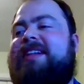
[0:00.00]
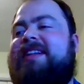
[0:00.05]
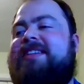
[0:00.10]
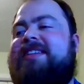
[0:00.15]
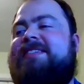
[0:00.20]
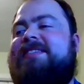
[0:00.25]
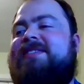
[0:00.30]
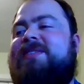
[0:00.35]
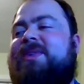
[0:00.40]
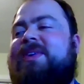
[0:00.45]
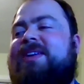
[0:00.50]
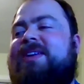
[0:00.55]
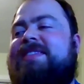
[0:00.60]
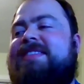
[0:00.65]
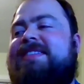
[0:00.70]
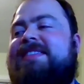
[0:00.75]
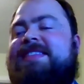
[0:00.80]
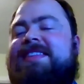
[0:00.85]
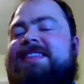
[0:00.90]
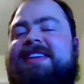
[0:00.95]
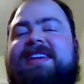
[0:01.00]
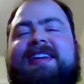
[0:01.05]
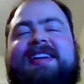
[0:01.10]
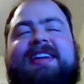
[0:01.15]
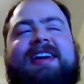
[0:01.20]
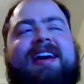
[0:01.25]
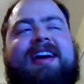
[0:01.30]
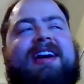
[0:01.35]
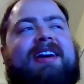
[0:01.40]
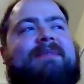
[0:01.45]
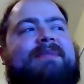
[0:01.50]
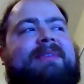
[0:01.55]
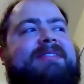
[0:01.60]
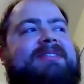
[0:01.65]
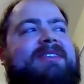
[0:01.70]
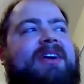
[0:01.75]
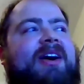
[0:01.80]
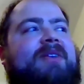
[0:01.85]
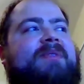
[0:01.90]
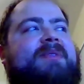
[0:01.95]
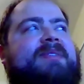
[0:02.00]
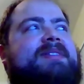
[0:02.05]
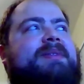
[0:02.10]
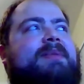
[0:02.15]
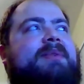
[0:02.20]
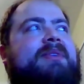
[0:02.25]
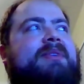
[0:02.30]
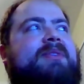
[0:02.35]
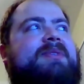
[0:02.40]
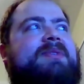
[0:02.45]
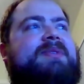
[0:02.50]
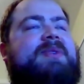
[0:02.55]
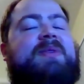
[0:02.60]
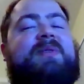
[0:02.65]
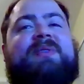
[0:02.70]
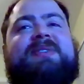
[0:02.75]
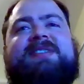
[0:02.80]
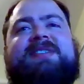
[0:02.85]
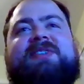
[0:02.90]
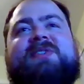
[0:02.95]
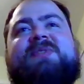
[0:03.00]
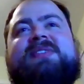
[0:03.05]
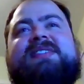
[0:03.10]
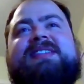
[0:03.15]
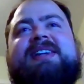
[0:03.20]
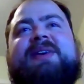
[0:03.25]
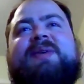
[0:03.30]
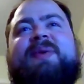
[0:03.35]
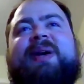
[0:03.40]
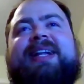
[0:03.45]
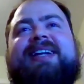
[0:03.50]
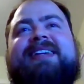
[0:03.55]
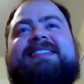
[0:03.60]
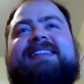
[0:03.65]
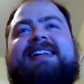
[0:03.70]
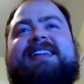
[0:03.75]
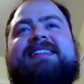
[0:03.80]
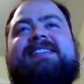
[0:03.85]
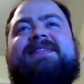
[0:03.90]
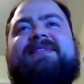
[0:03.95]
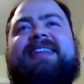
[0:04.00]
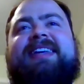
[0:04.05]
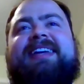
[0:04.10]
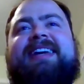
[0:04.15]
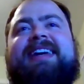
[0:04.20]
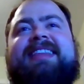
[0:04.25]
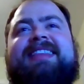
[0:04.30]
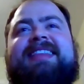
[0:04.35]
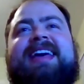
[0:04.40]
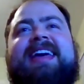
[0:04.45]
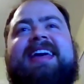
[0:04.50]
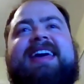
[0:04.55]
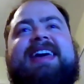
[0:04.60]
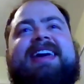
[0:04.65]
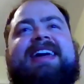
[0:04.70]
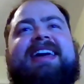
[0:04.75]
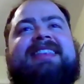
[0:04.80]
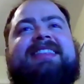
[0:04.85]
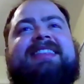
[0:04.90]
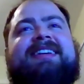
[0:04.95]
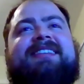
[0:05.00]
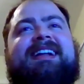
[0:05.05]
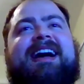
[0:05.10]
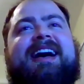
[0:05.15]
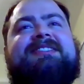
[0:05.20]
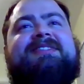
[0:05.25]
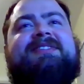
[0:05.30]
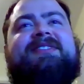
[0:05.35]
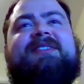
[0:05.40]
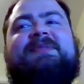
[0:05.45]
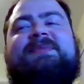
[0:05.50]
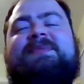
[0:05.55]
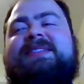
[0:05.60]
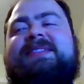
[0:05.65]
It's so good to see and talk with someone who's used it quite extensively in the classroom.